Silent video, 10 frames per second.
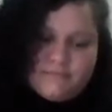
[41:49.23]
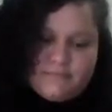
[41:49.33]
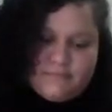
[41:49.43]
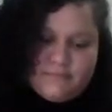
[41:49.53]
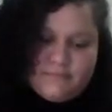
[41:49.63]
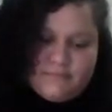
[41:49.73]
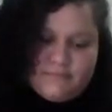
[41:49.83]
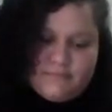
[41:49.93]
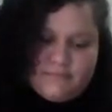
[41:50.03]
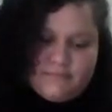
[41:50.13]

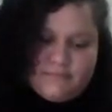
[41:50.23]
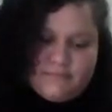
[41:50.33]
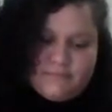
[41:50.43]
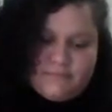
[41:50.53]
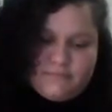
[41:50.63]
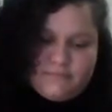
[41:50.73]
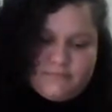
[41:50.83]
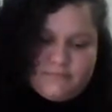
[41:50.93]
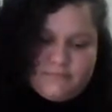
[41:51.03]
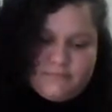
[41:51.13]

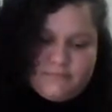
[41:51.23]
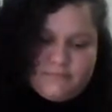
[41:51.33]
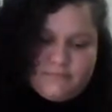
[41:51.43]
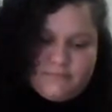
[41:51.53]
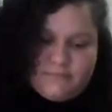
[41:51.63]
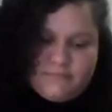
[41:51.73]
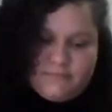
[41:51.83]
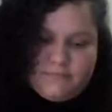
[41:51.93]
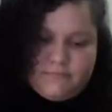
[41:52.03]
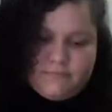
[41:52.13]

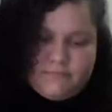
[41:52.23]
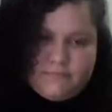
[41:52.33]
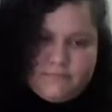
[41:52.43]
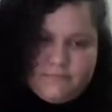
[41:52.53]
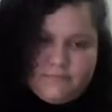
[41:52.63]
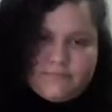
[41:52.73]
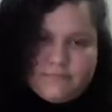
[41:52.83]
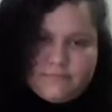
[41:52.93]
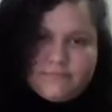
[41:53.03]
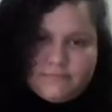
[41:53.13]

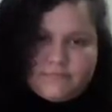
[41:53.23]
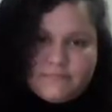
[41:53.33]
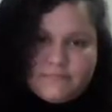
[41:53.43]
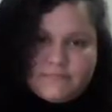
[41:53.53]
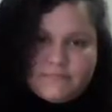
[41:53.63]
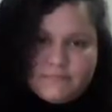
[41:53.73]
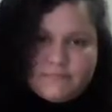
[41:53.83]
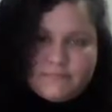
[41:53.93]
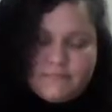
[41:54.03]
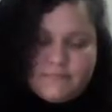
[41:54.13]

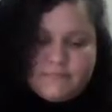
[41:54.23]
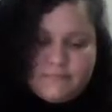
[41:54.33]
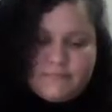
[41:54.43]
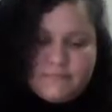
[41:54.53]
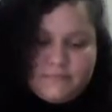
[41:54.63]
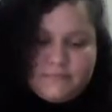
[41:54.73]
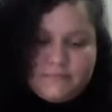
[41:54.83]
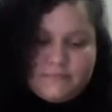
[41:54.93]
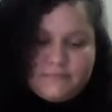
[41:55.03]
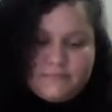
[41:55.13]

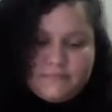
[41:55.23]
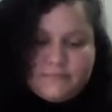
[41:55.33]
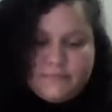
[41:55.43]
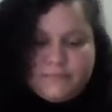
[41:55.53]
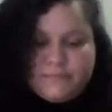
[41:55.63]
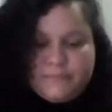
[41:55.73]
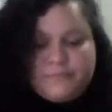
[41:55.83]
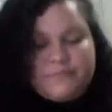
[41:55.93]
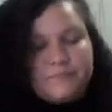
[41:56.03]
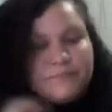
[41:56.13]

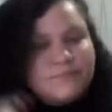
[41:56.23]
[no speech]